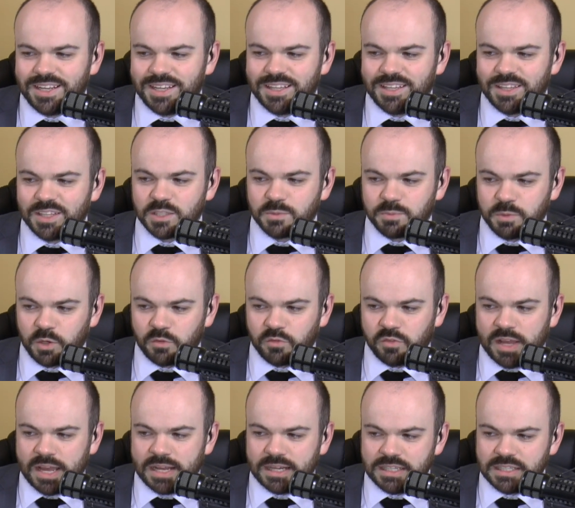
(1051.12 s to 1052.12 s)
This book
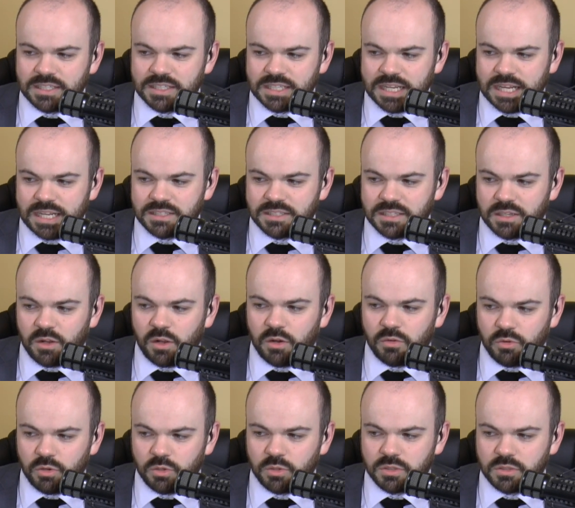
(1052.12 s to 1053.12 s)
flatly states that all
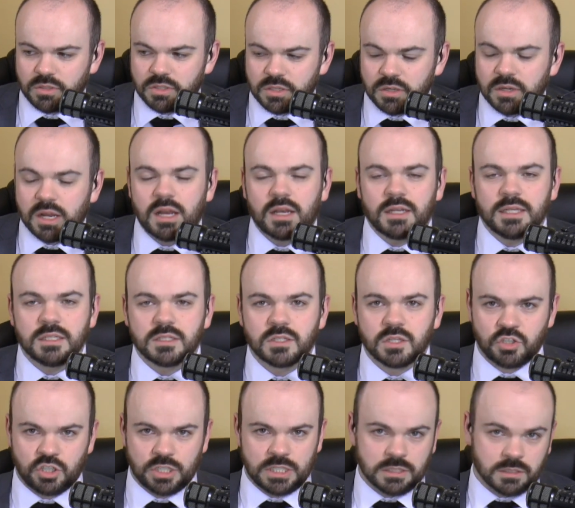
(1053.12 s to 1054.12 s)
roads do not lead
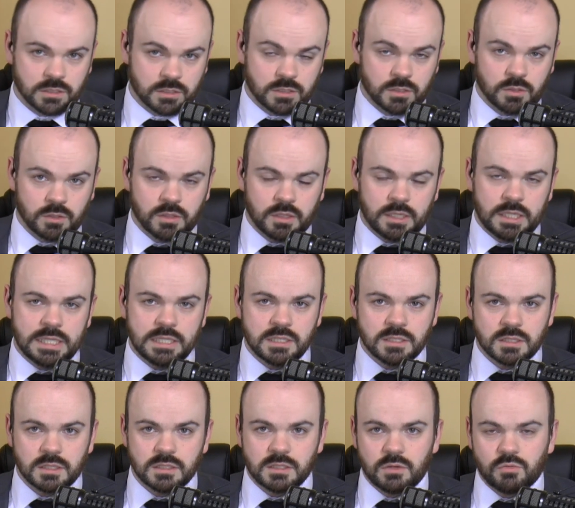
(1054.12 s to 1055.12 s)
to Jesus, so that
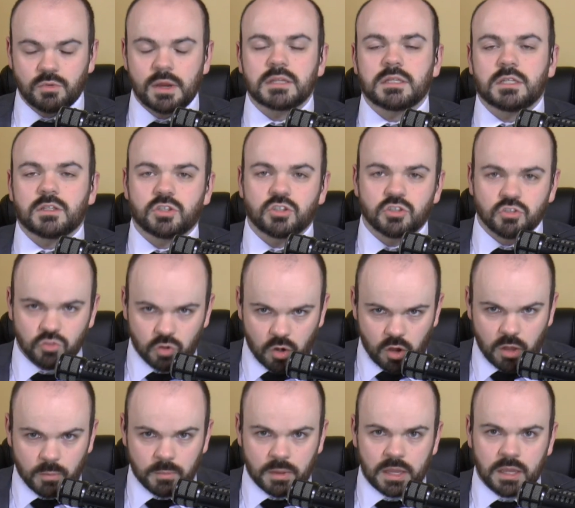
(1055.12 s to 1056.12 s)
he's erecting a
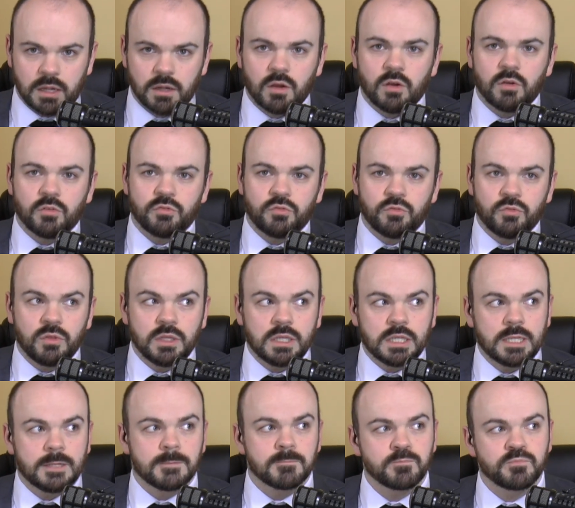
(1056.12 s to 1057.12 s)
straw man of
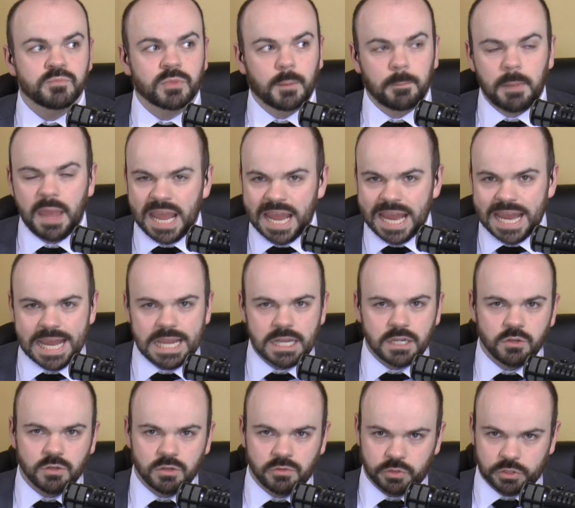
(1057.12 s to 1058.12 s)
the
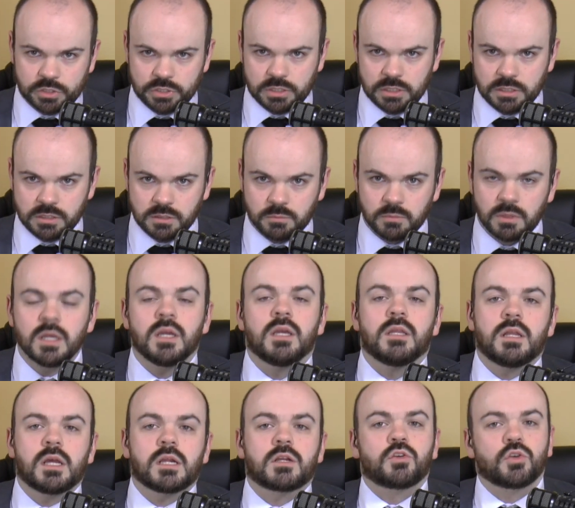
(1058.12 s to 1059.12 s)
pagan universalism,
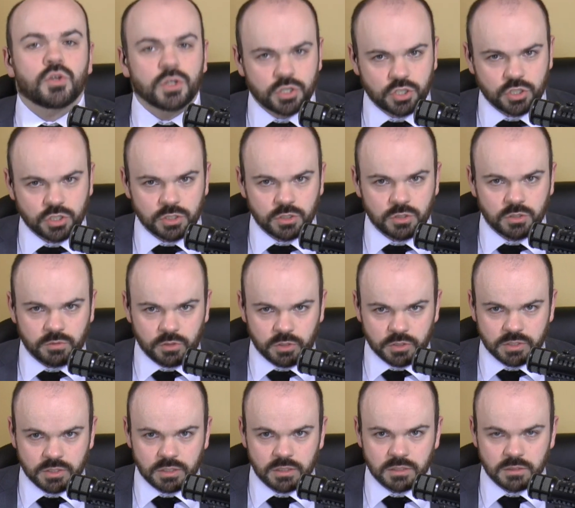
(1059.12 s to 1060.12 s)
not Christian
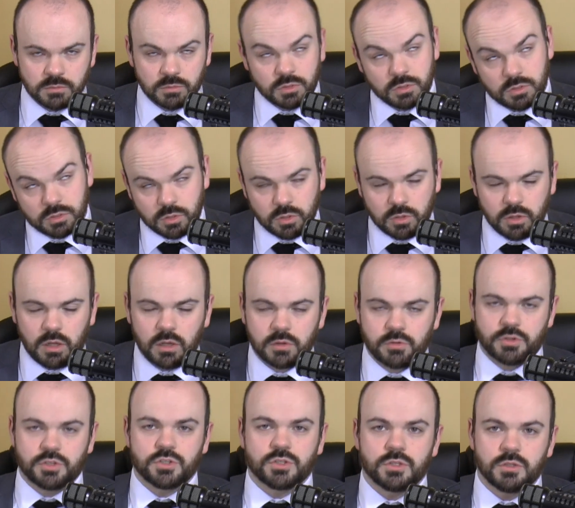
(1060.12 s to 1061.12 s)
universalism, so-called
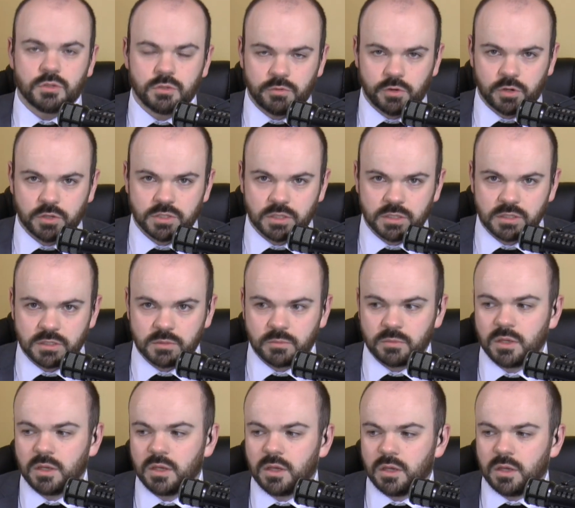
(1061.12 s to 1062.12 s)
Christian universalism,
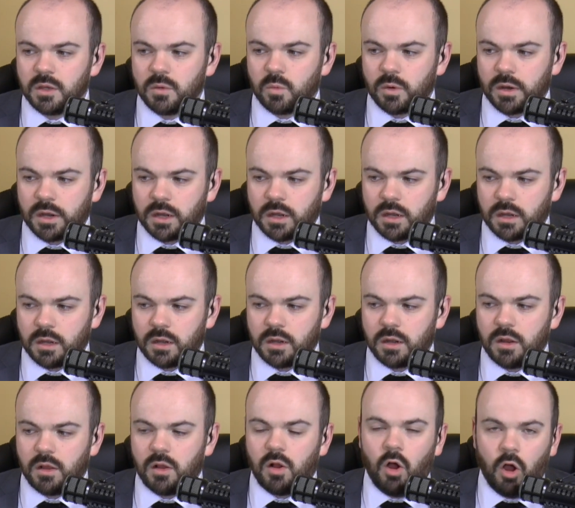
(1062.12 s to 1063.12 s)
where
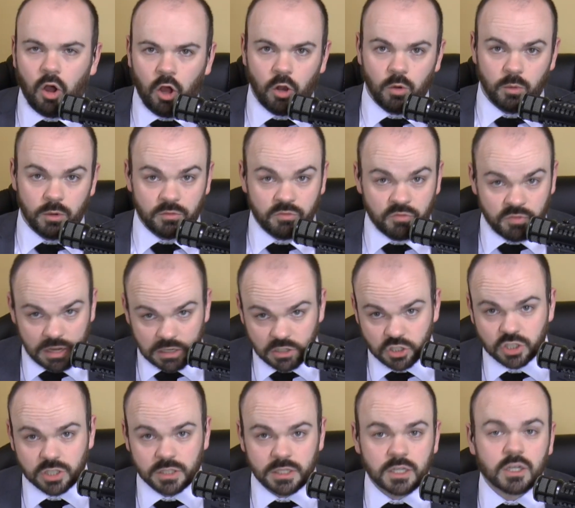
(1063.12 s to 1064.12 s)
all will
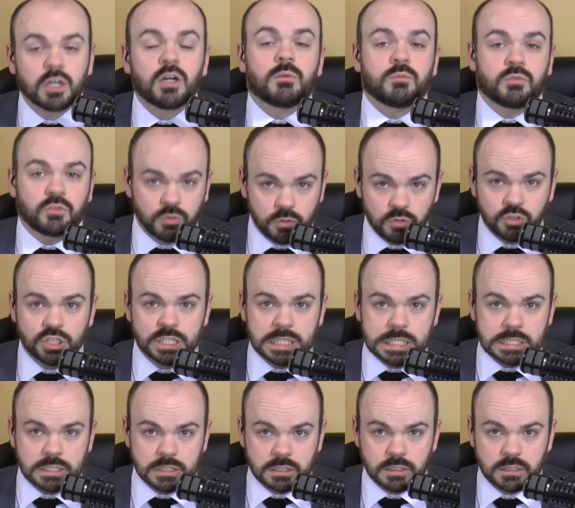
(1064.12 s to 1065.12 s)
eventually come through
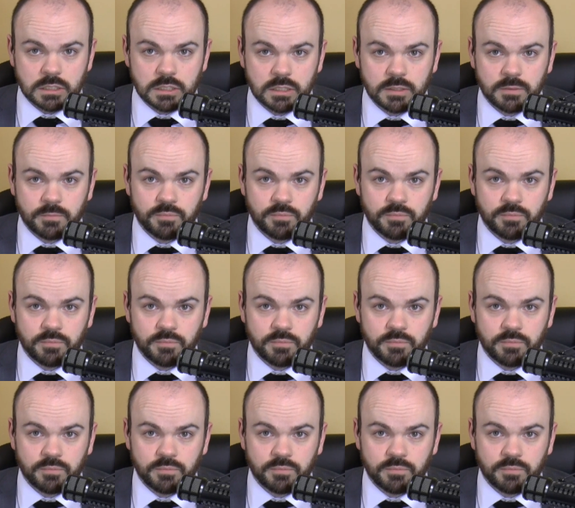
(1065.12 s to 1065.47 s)
Jesus,